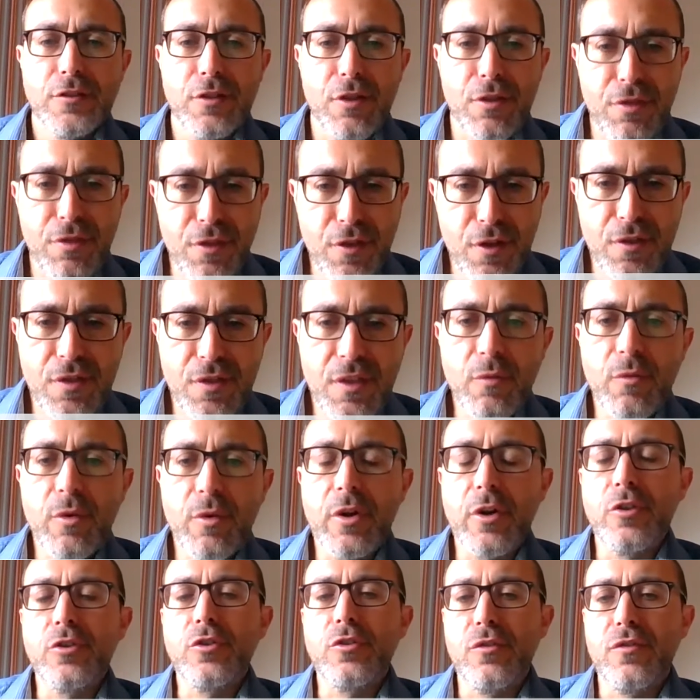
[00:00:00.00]
The third thing we're
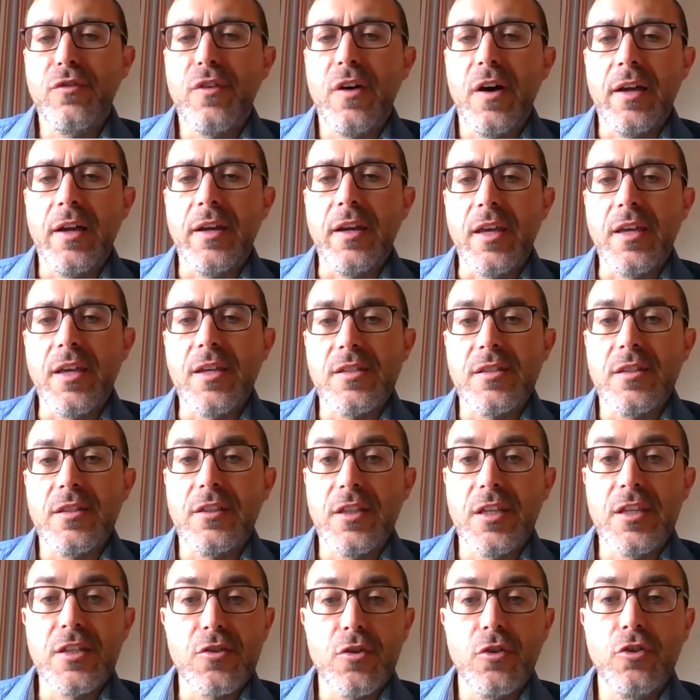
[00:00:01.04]
going to find is that
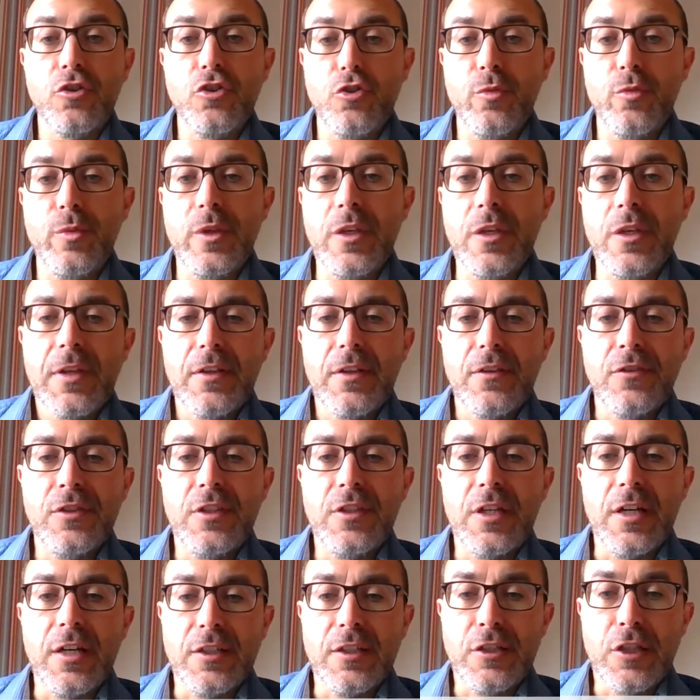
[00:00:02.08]
it's going to be
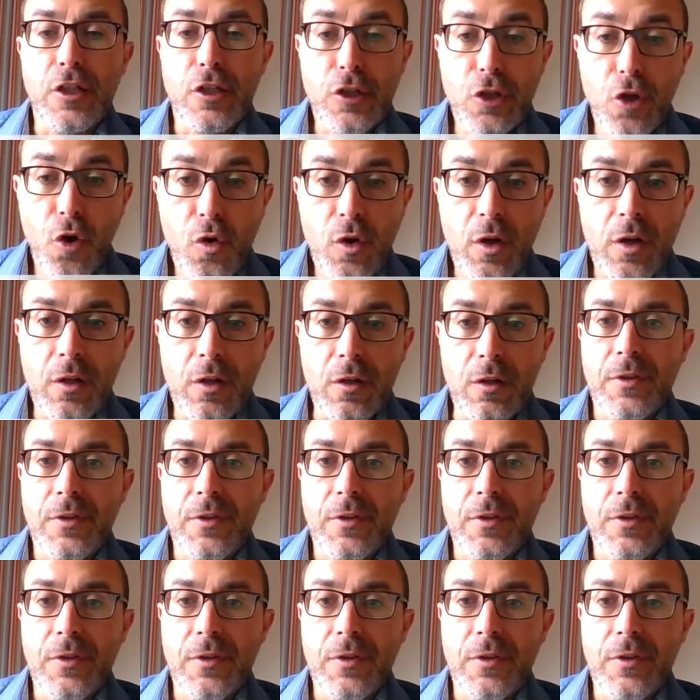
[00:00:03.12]
the local